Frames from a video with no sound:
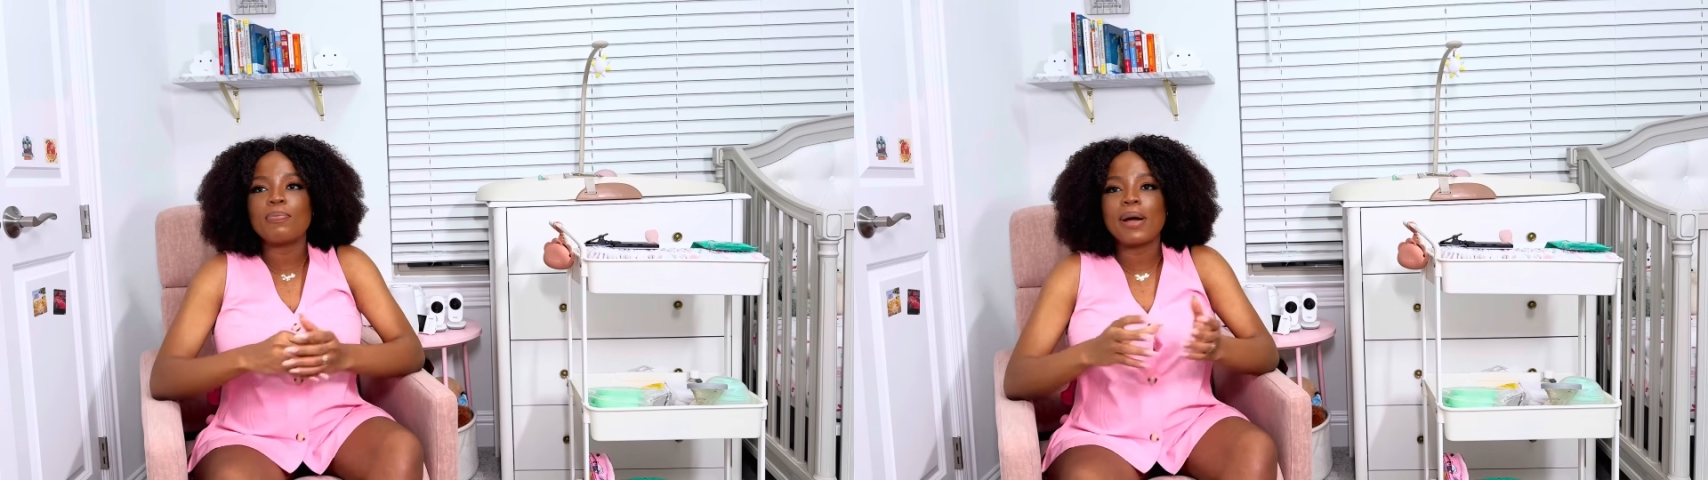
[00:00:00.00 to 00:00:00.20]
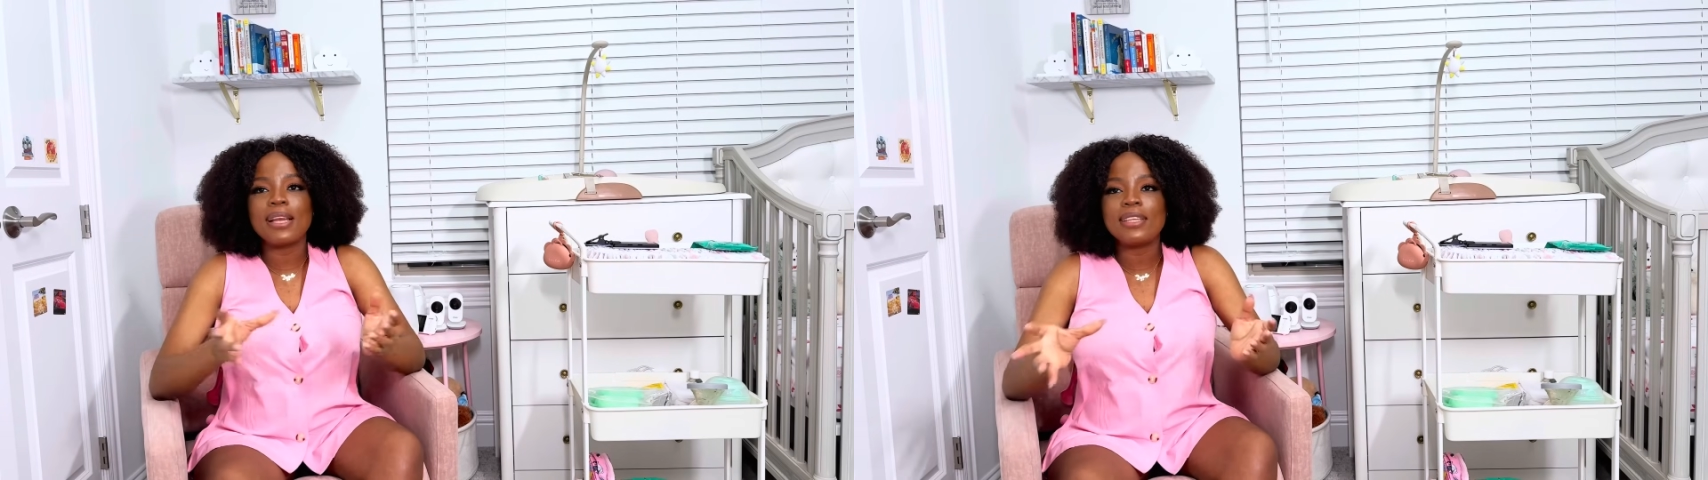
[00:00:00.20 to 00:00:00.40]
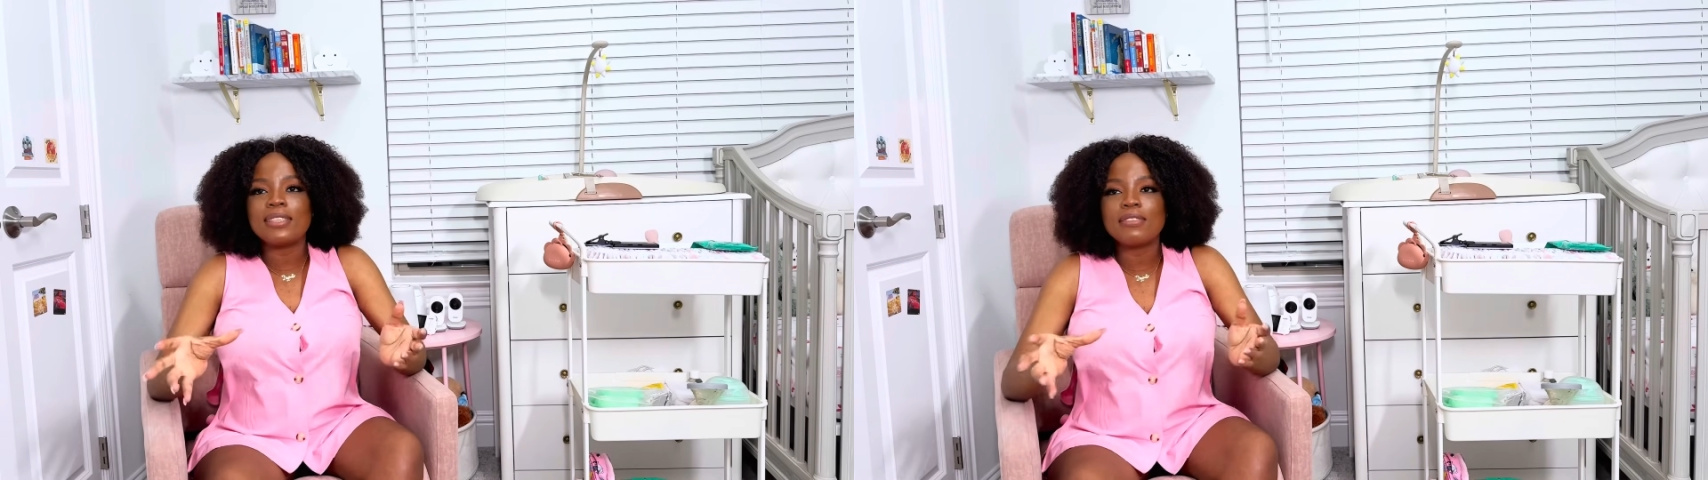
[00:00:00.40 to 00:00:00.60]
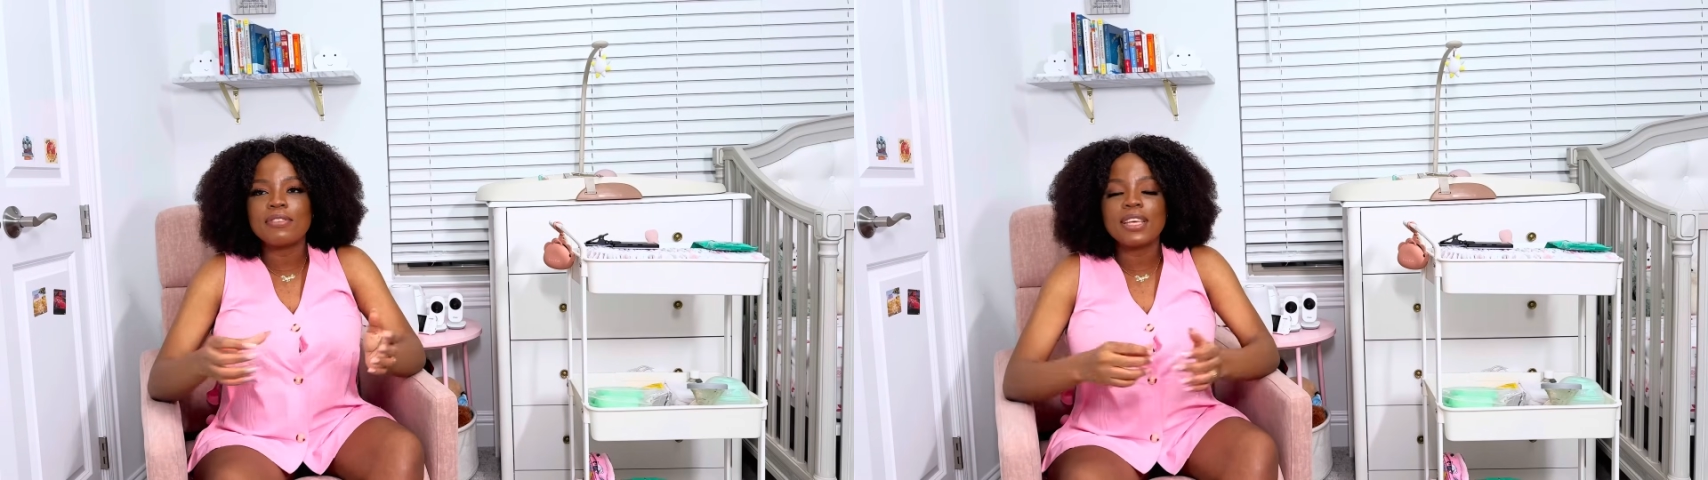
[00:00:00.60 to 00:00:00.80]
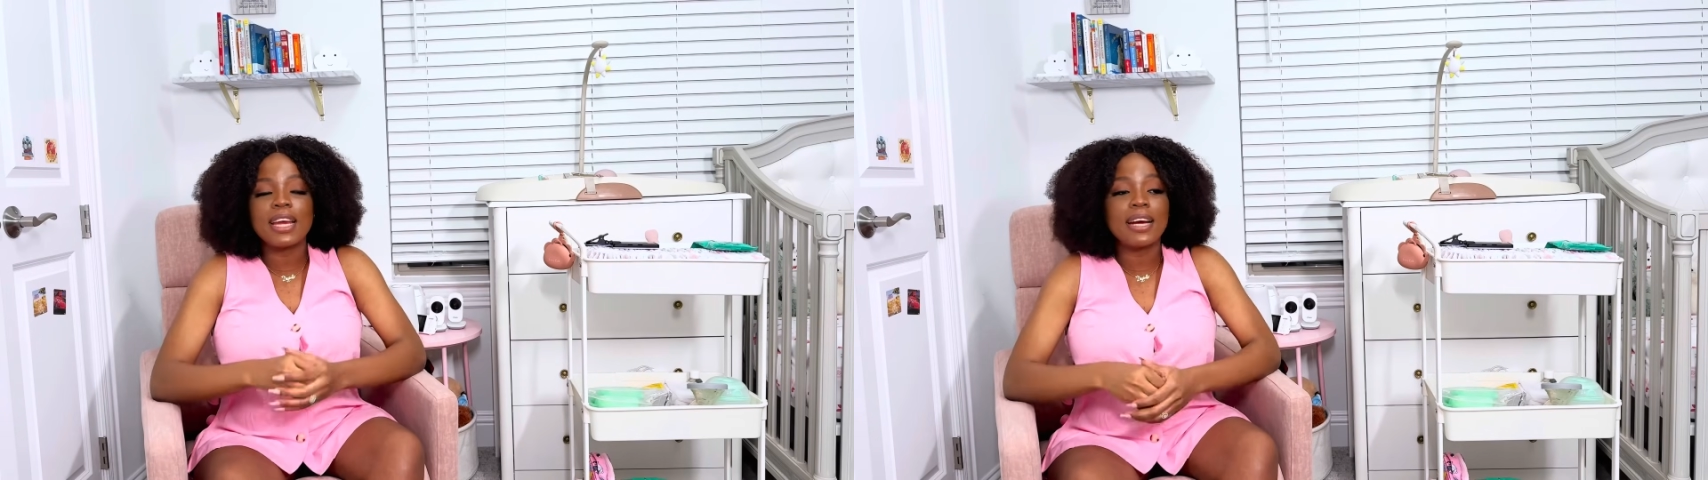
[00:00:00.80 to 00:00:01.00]
palliative
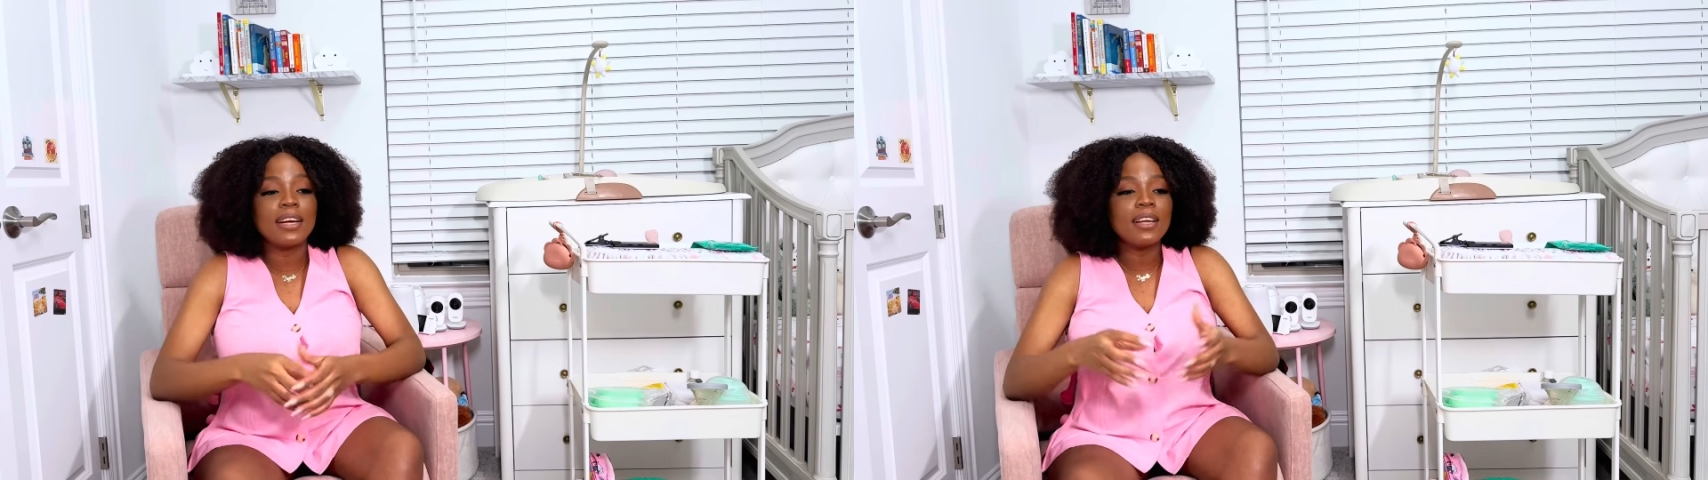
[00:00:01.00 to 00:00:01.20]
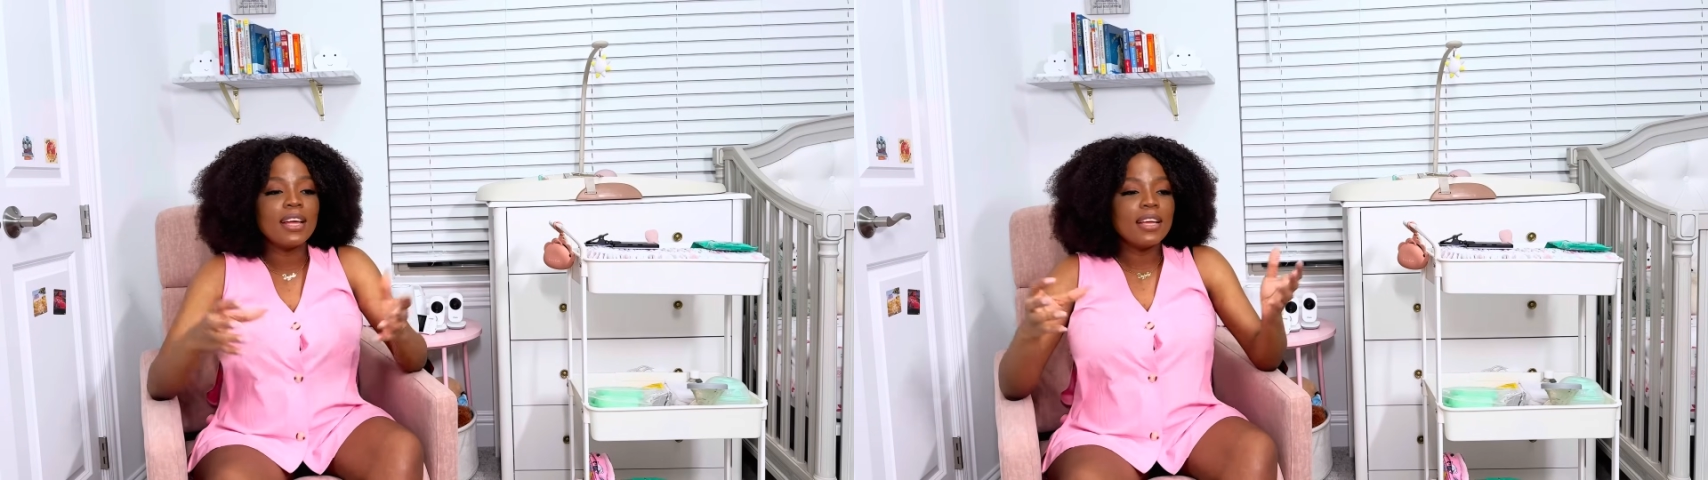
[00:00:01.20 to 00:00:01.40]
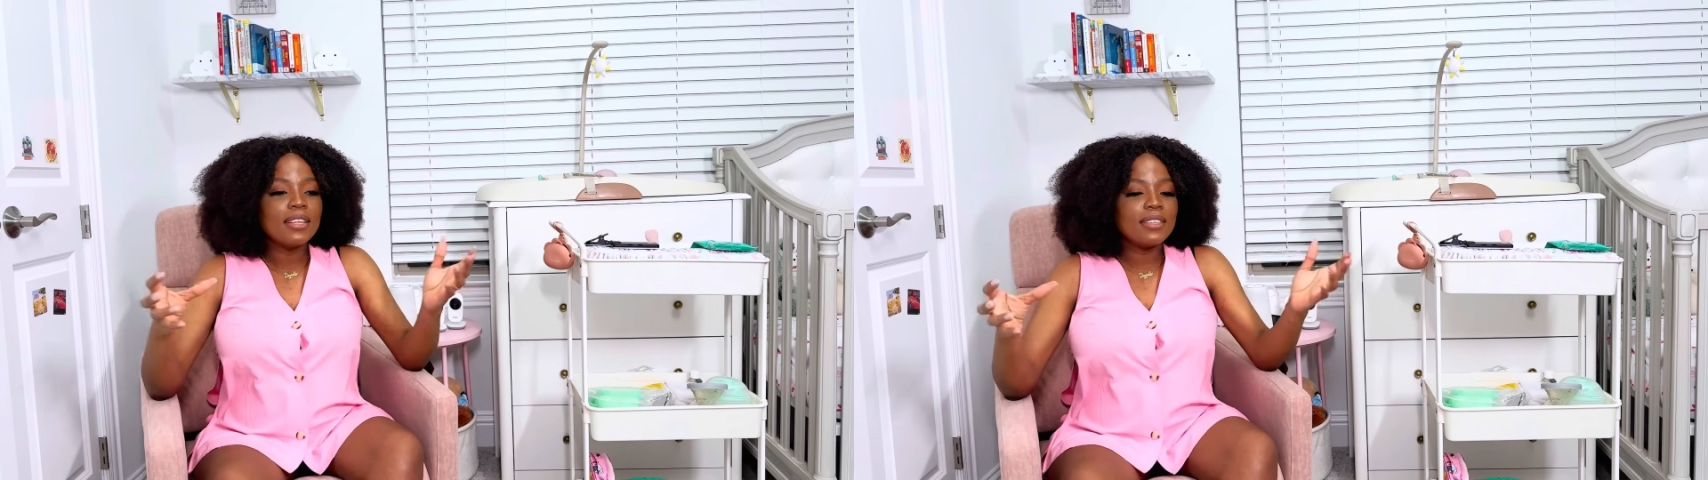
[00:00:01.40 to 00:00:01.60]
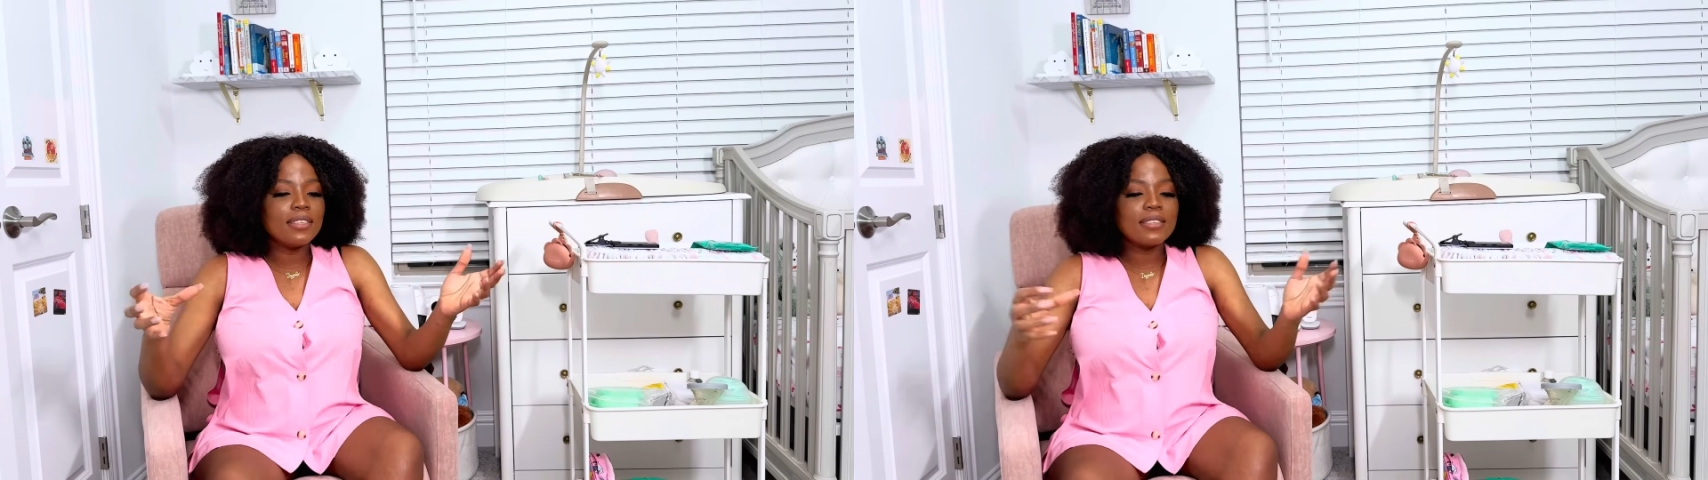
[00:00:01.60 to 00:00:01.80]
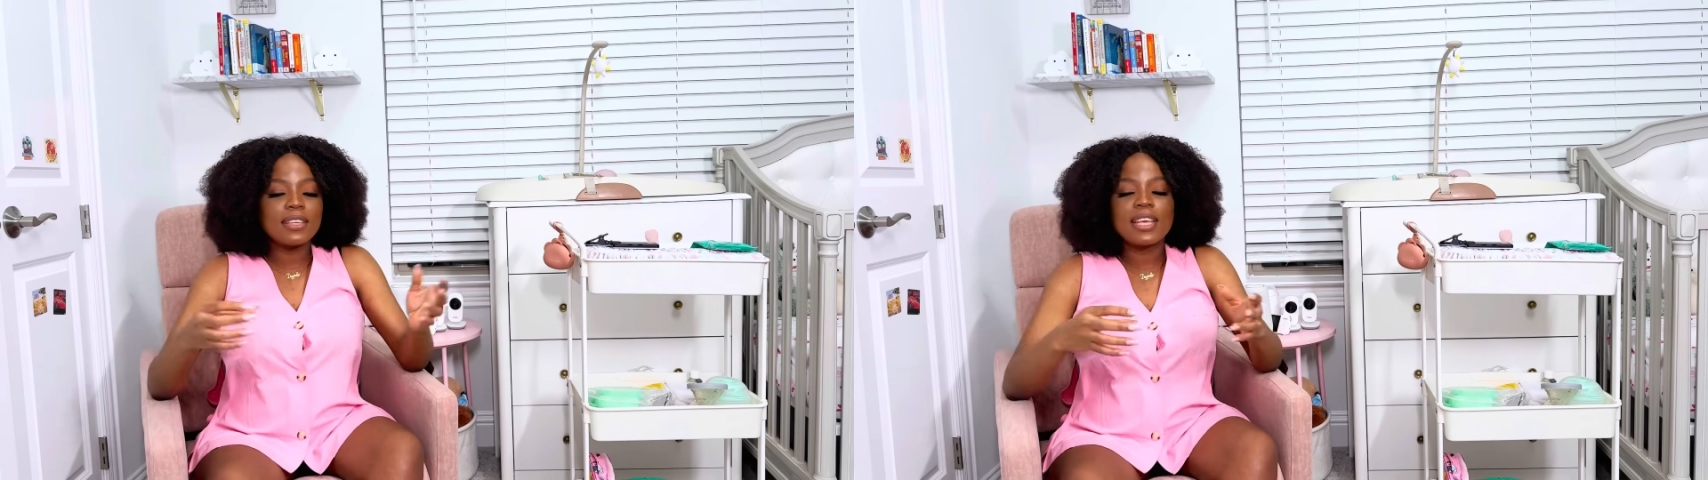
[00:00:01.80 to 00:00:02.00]
care,
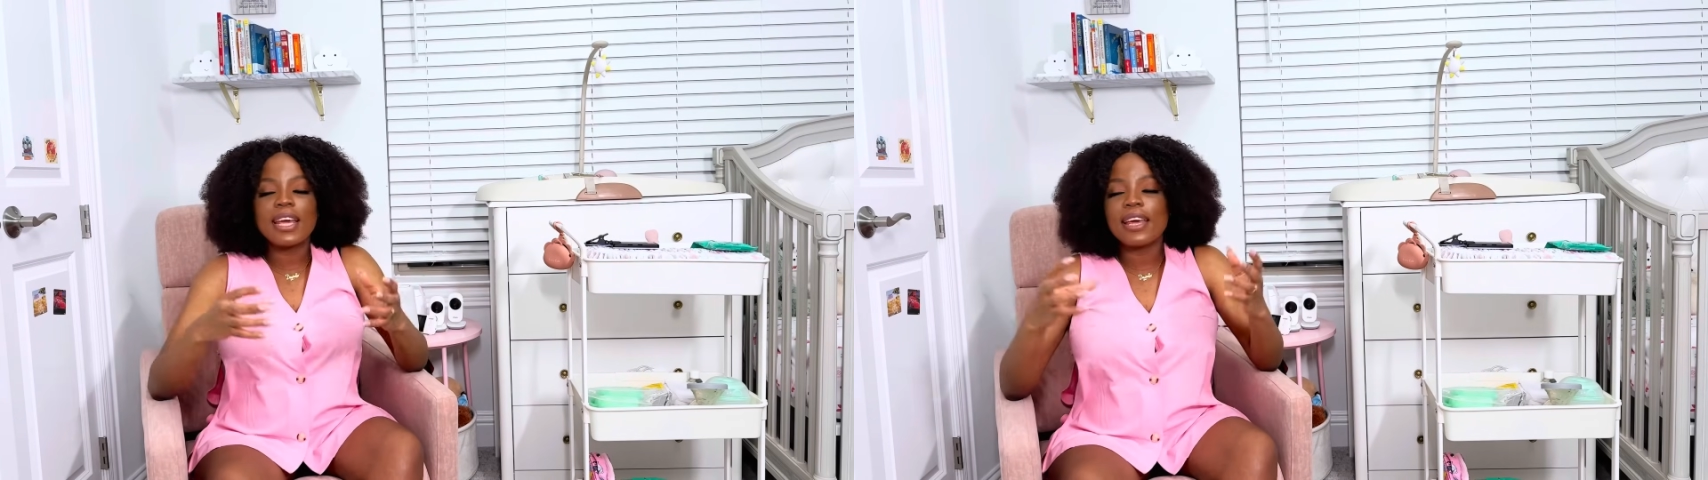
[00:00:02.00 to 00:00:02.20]
this care,